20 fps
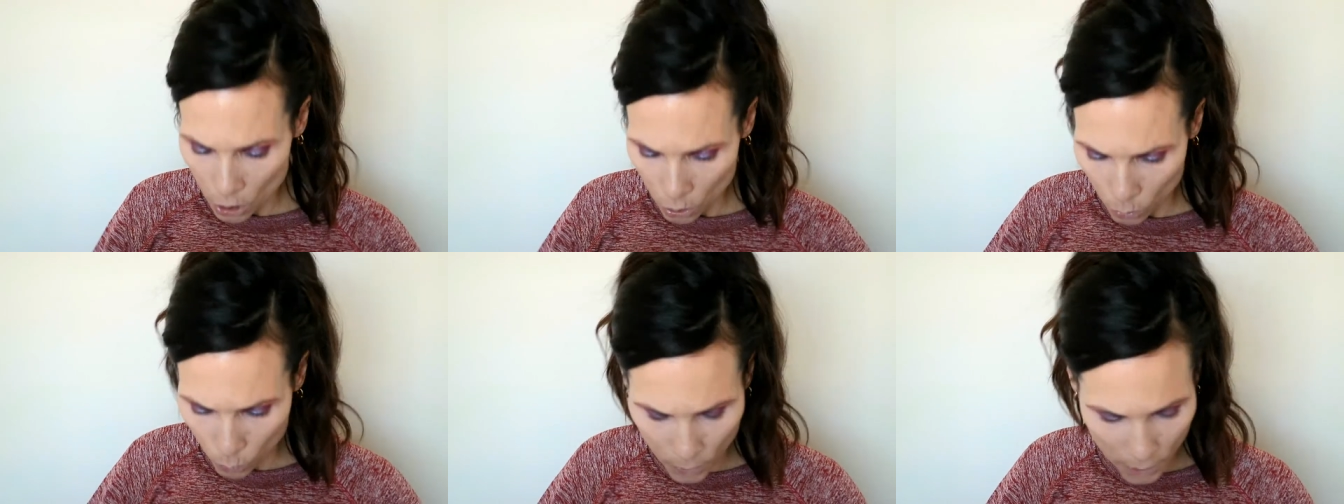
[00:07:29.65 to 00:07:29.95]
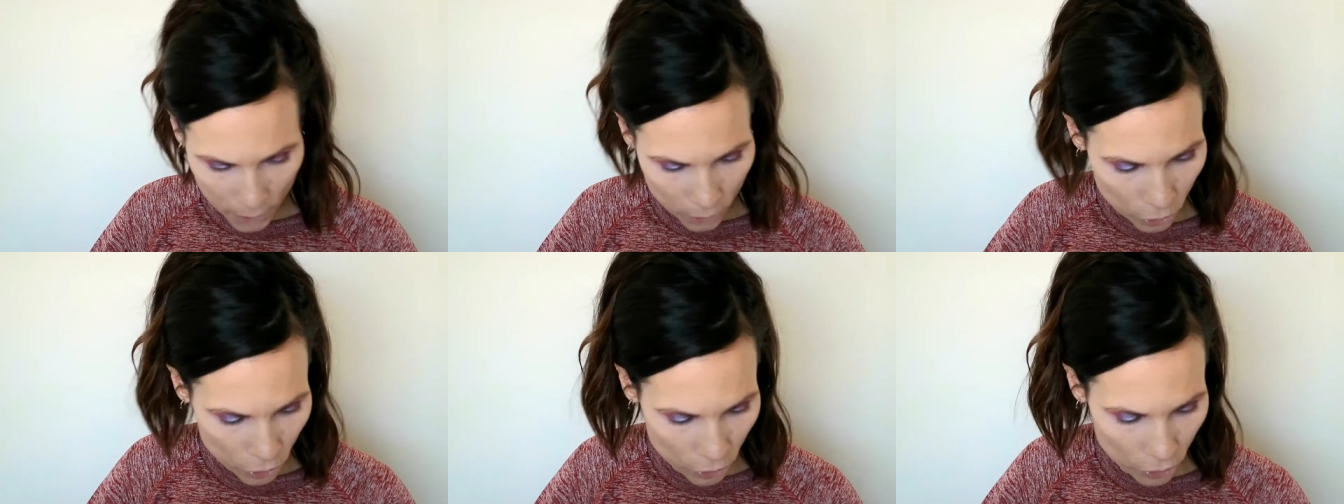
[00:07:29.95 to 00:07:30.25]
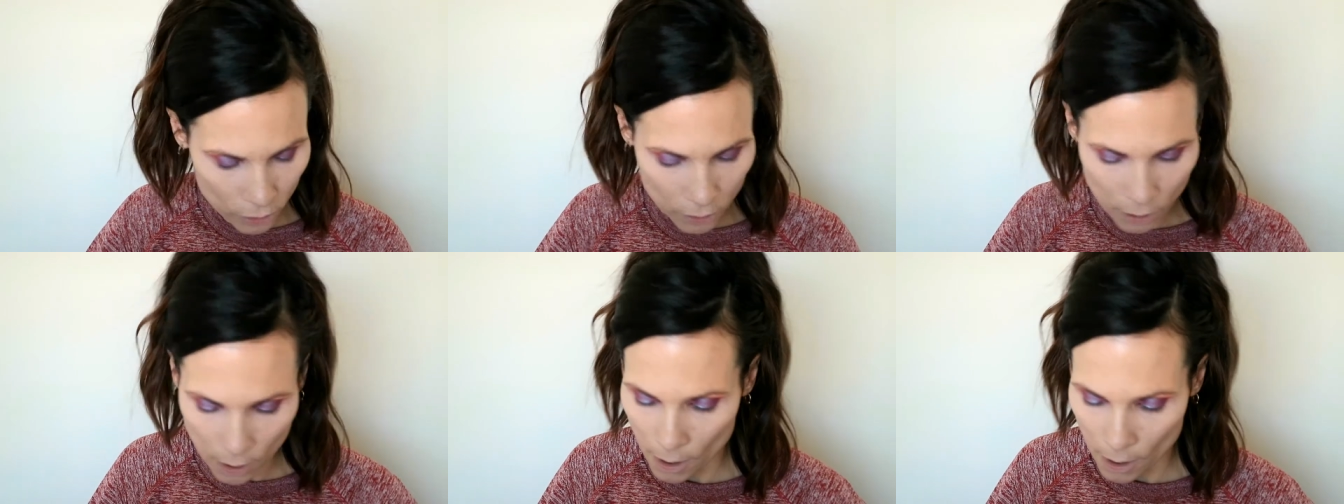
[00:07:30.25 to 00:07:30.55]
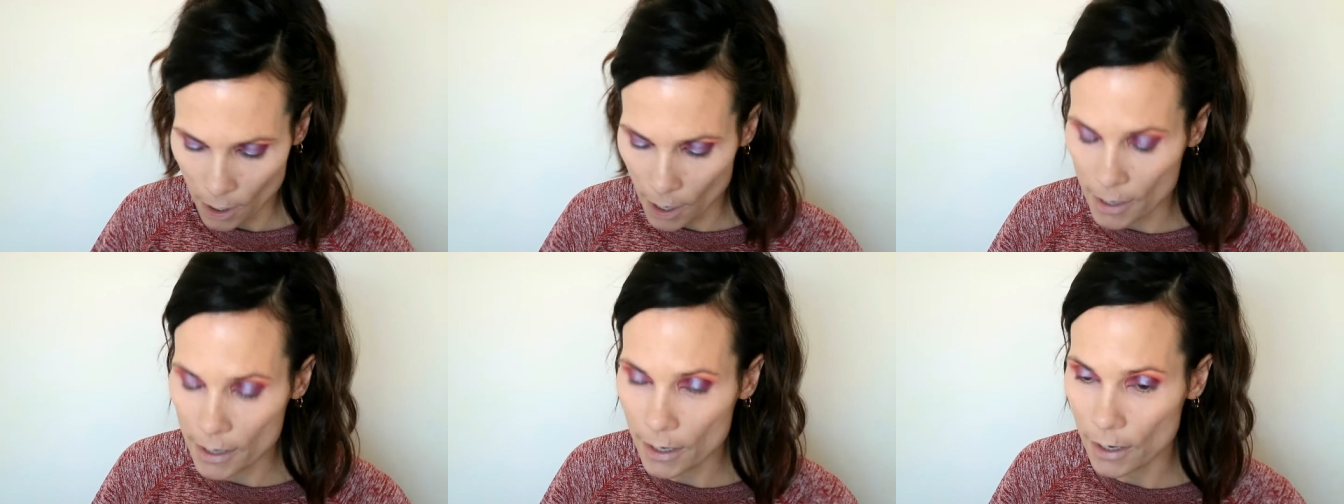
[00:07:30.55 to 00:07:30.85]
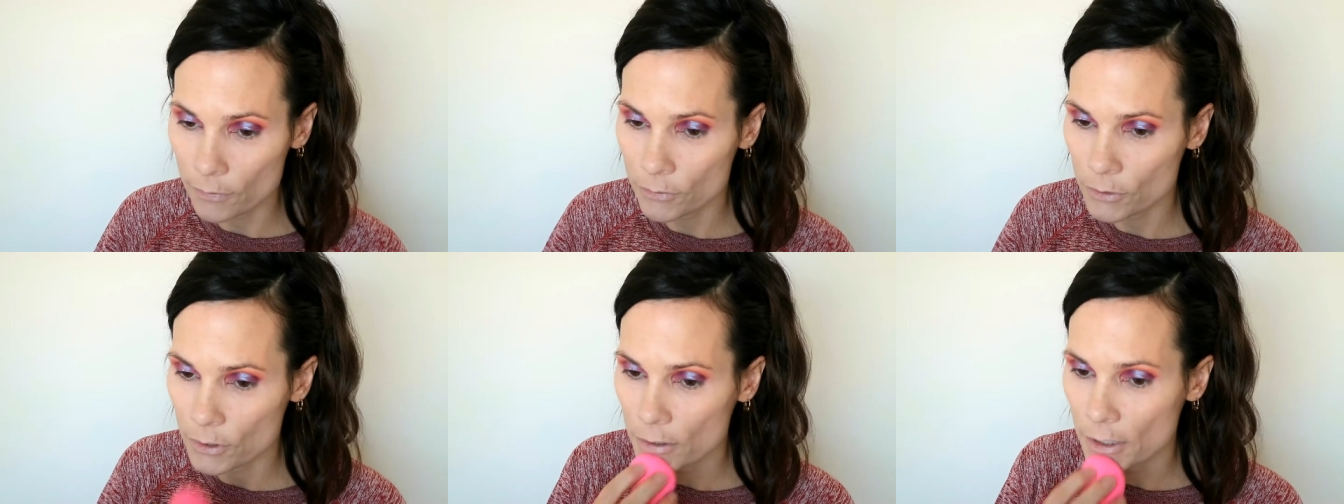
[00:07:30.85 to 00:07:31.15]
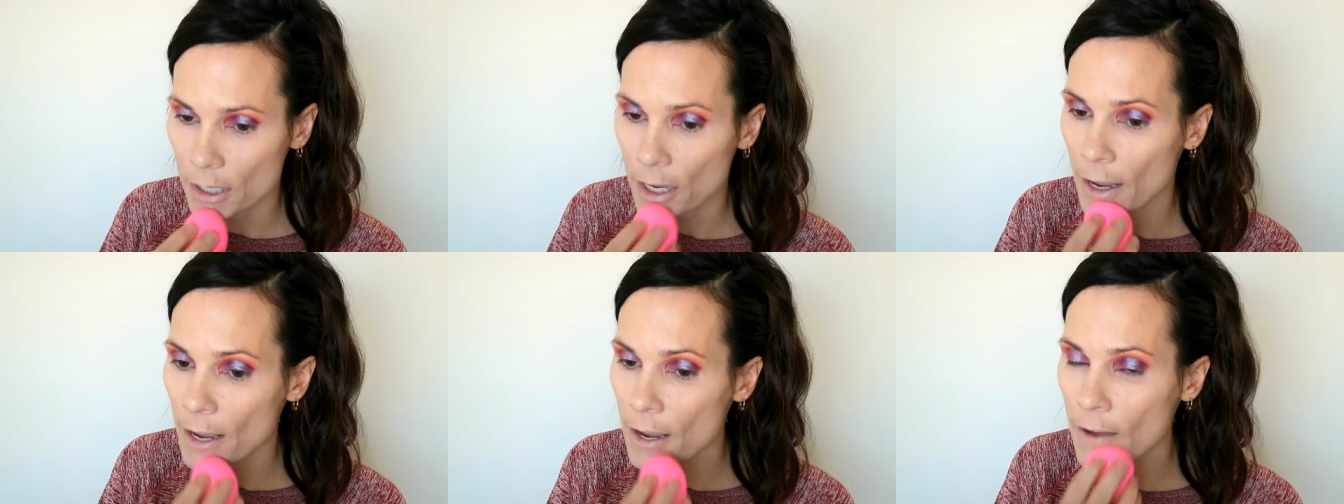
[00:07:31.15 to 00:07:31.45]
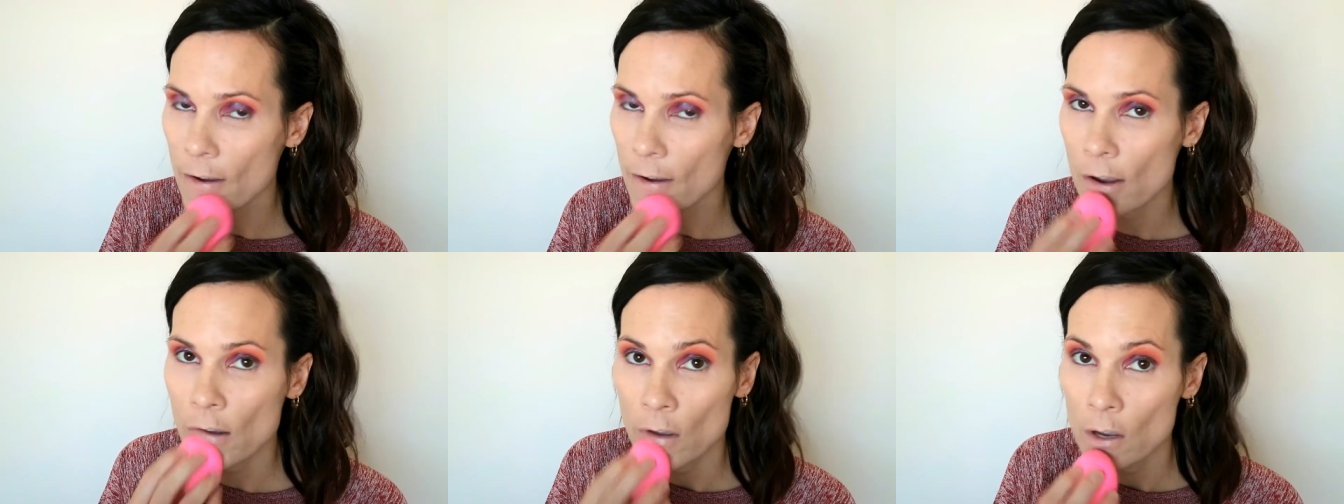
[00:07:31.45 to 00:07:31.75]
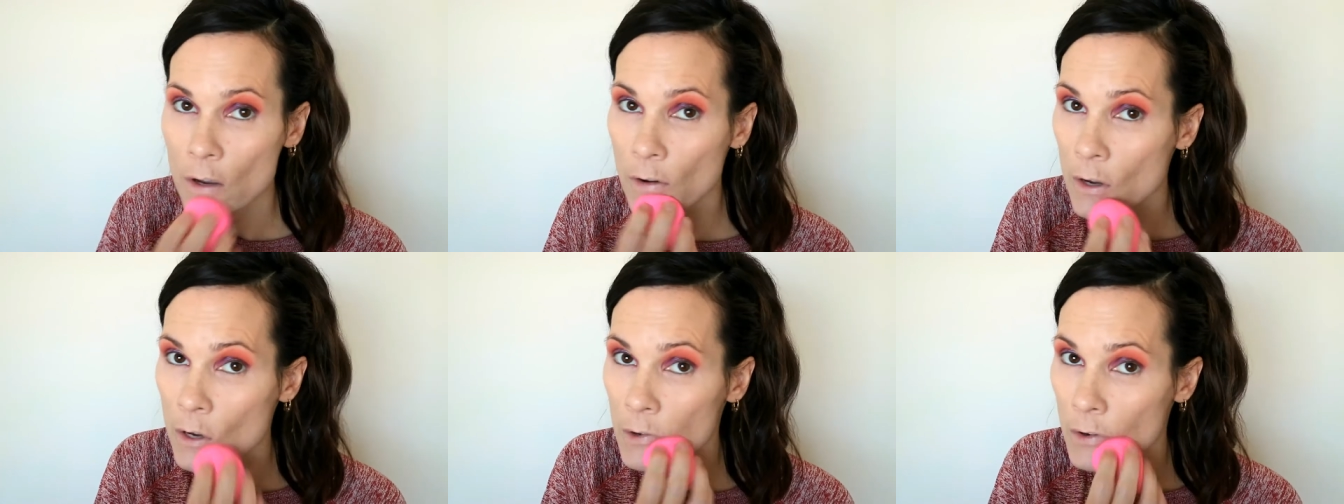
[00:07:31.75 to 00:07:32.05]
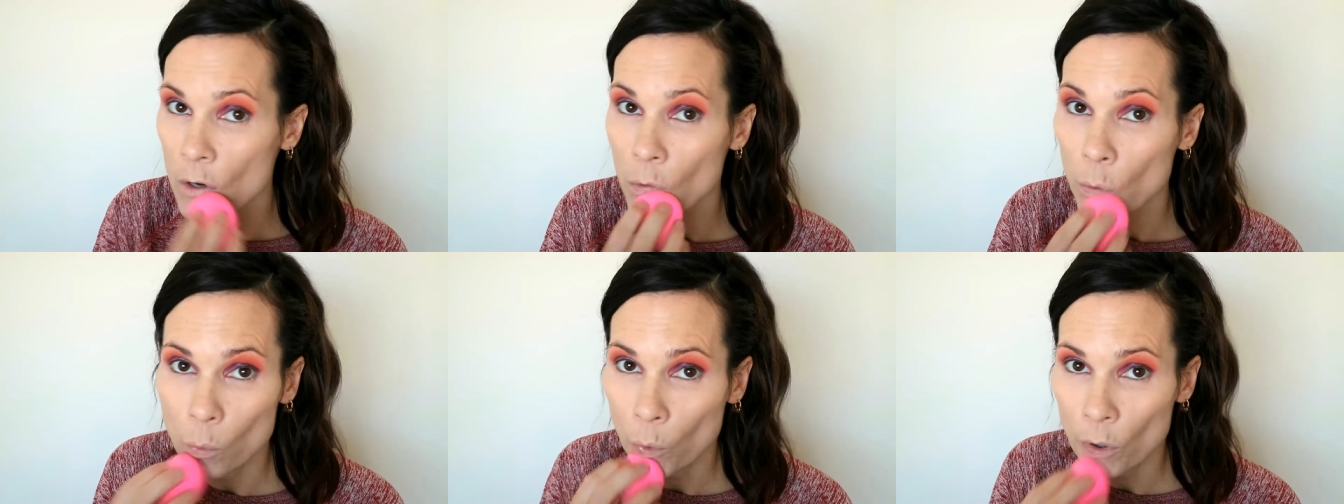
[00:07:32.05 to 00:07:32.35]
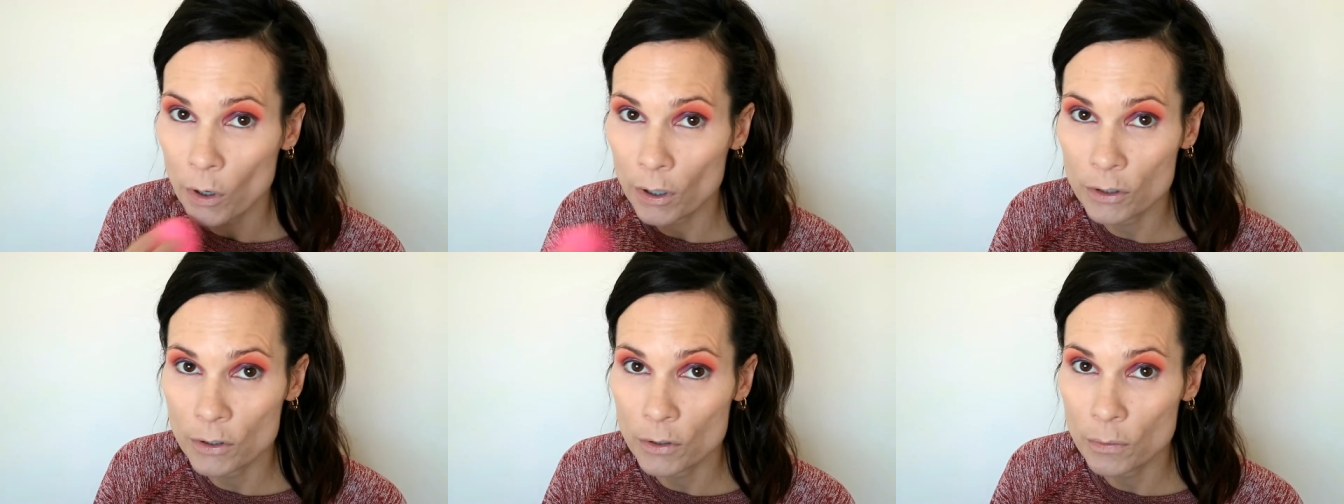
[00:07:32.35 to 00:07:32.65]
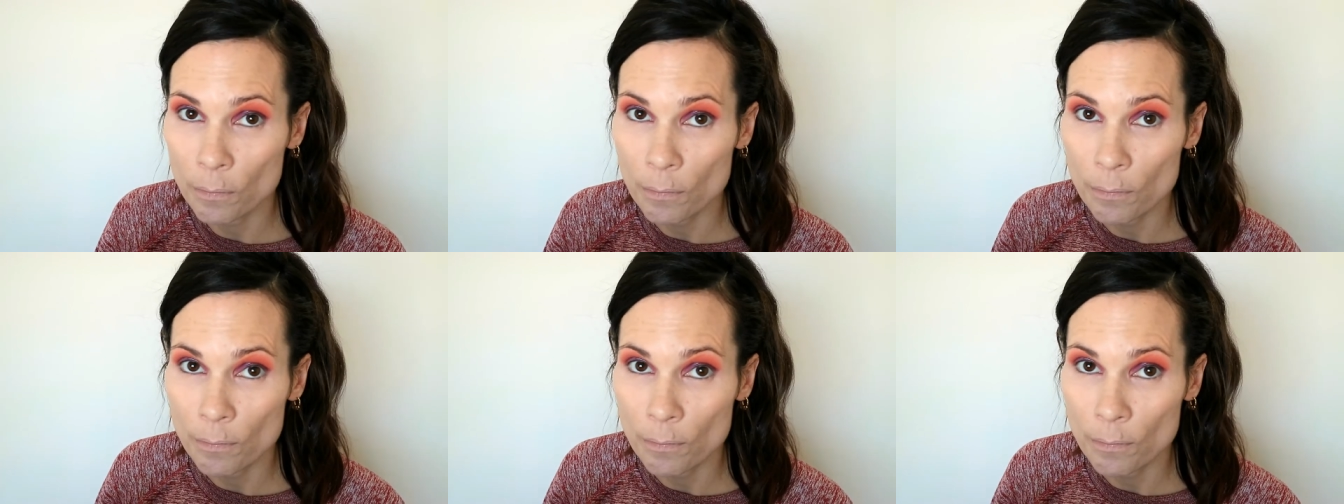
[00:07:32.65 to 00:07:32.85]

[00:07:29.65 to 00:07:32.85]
which I have to say, works